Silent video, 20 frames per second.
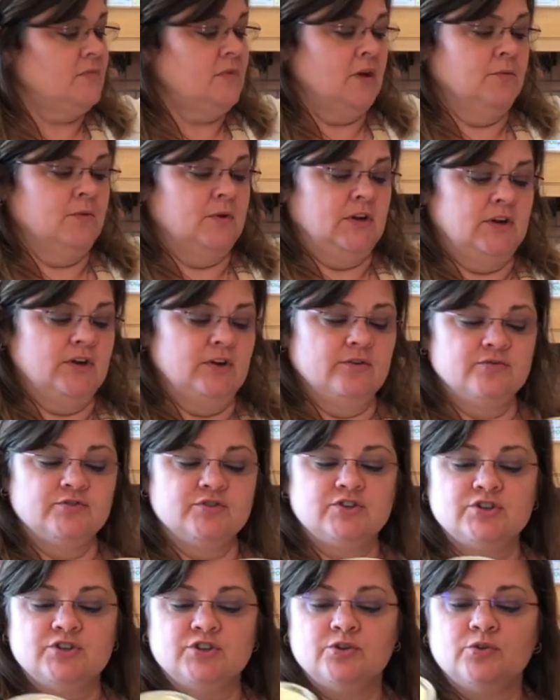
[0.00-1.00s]
I'm going to
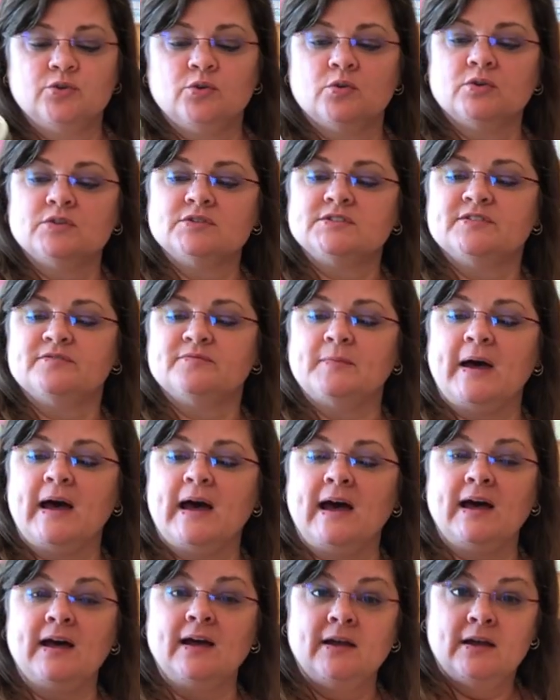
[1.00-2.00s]
use 2 quarts of
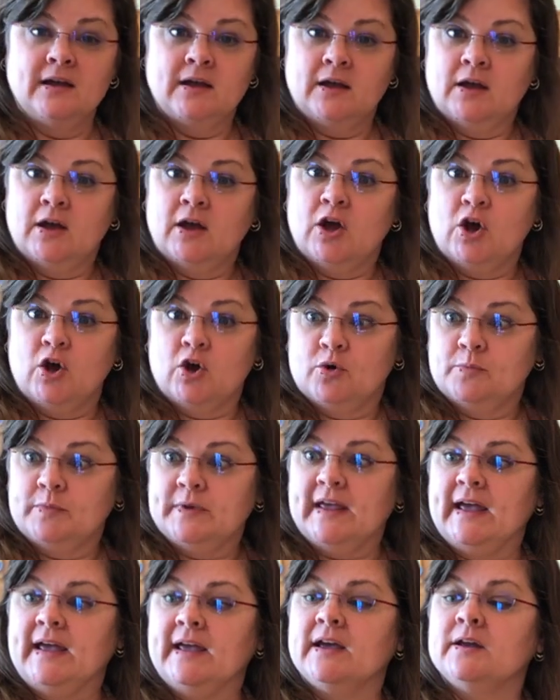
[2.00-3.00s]
my home
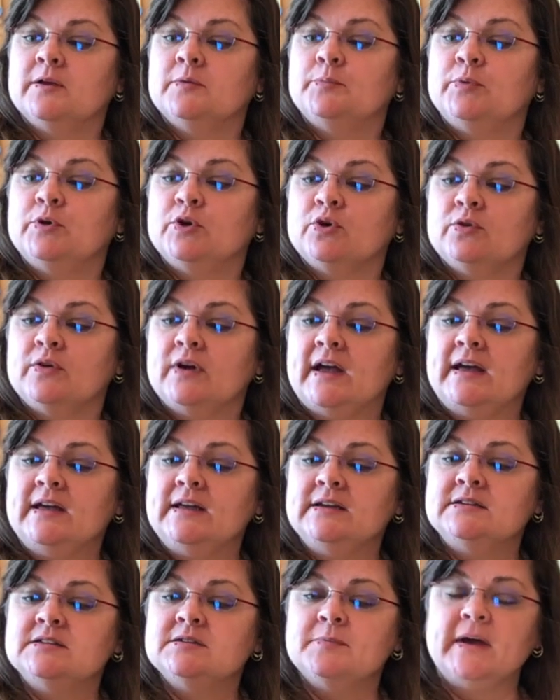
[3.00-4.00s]
canned
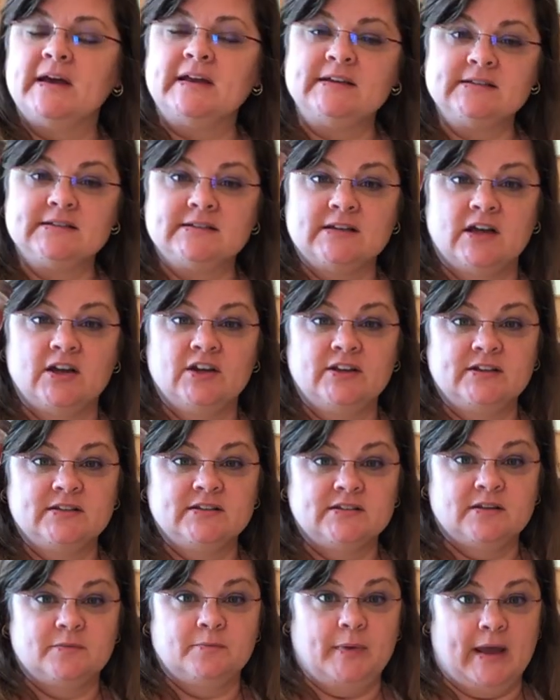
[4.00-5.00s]
pureed tomatoes,
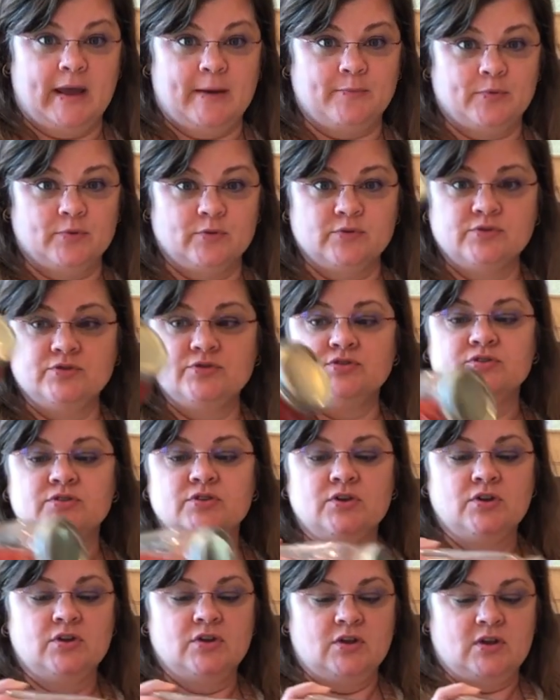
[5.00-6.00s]
onions, and peppers.
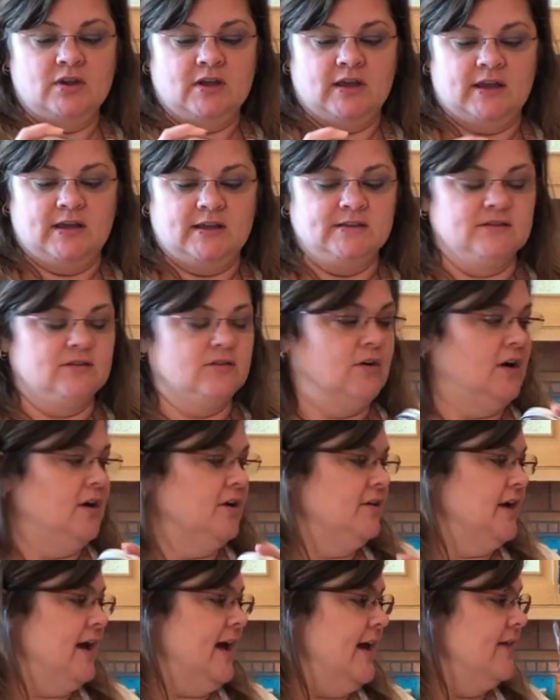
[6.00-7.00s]
And so
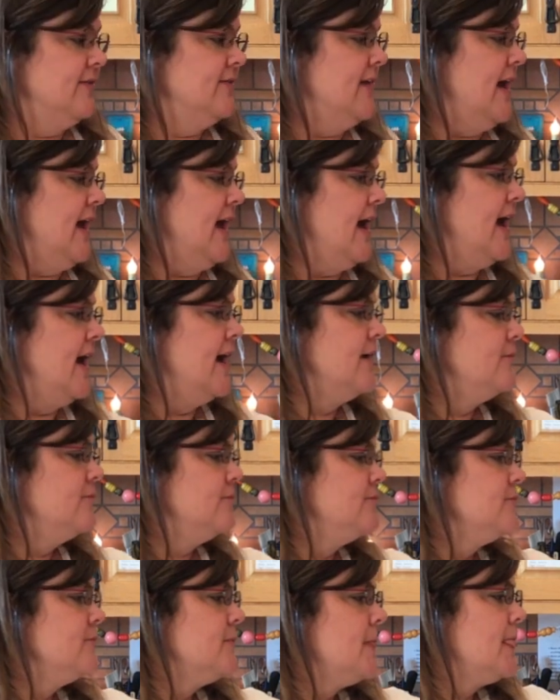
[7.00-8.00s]
I'll add that.
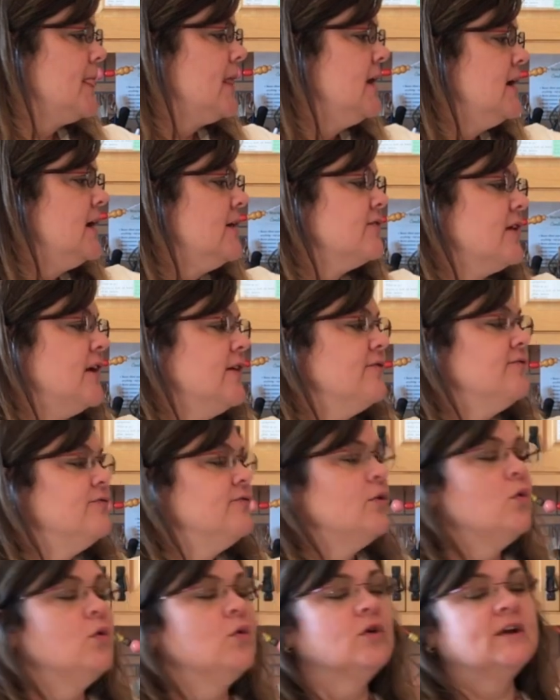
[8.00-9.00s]
And I've got
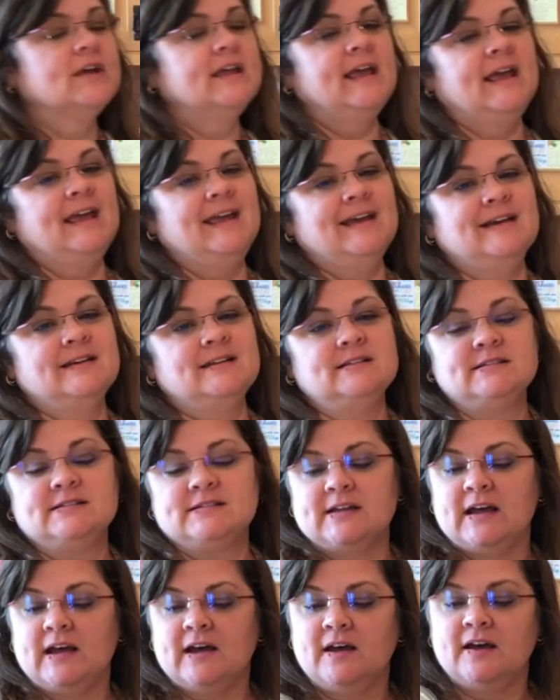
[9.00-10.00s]
4 cans
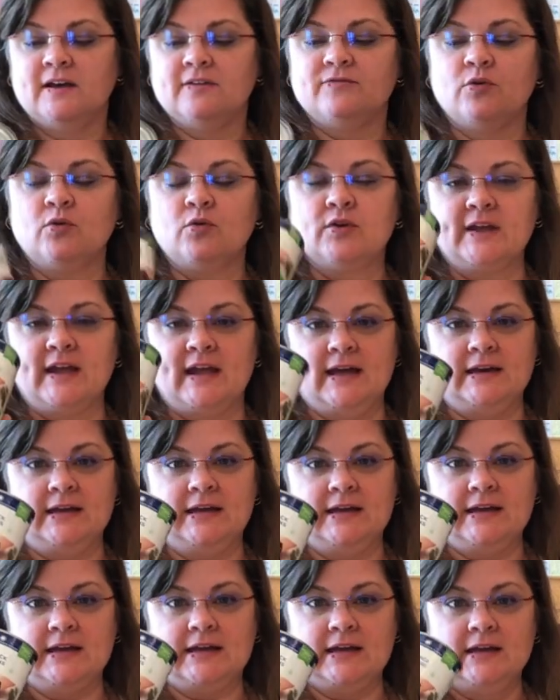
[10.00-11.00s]
of
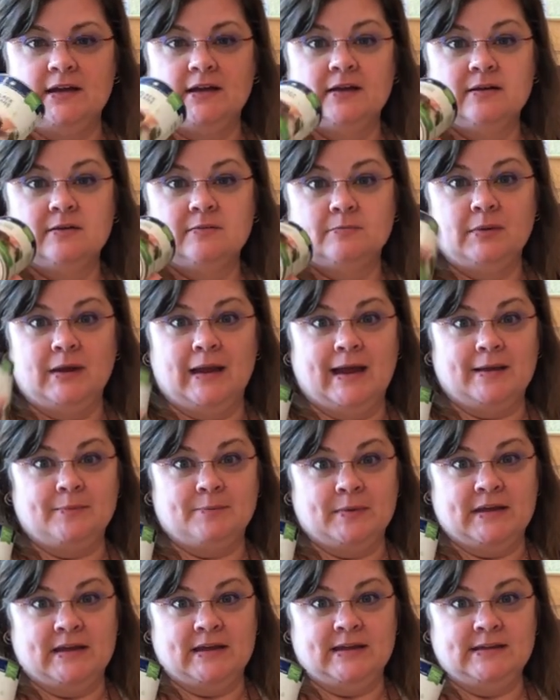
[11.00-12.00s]
organic black
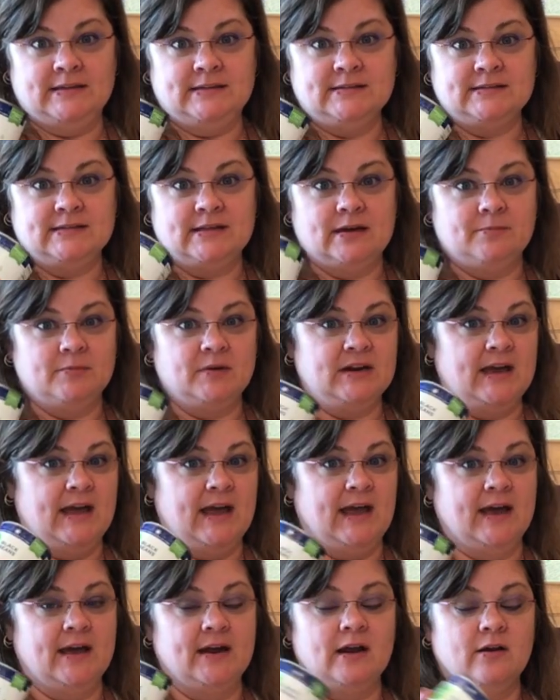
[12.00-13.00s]
beans that I'm going to
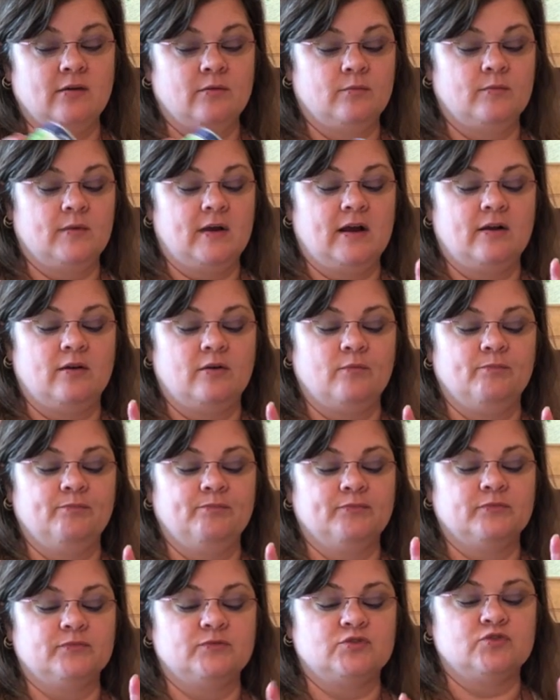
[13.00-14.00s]
add. I'll
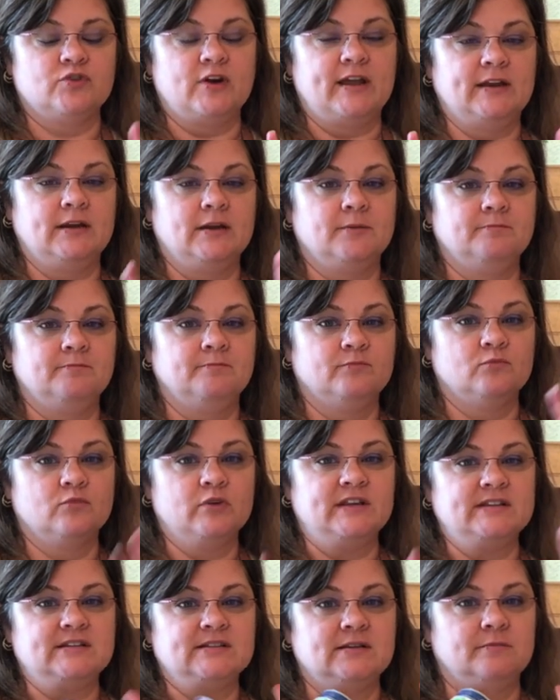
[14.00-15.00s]
drain them,
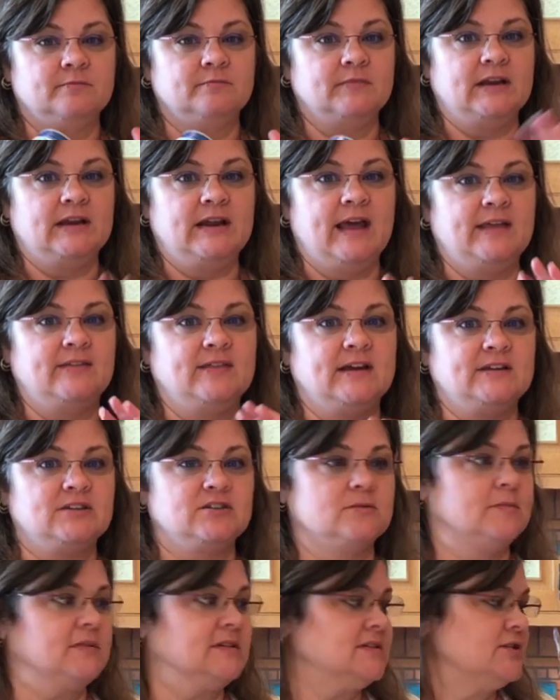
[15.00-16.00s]
rinse them, and add that
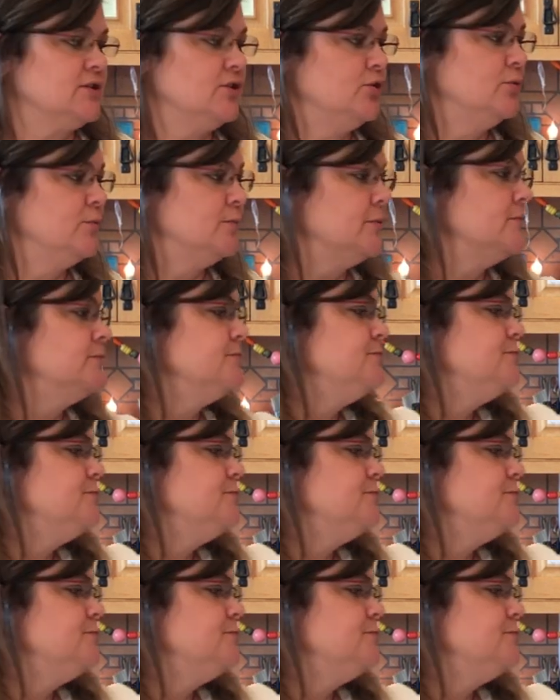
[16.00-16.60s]
to my soup.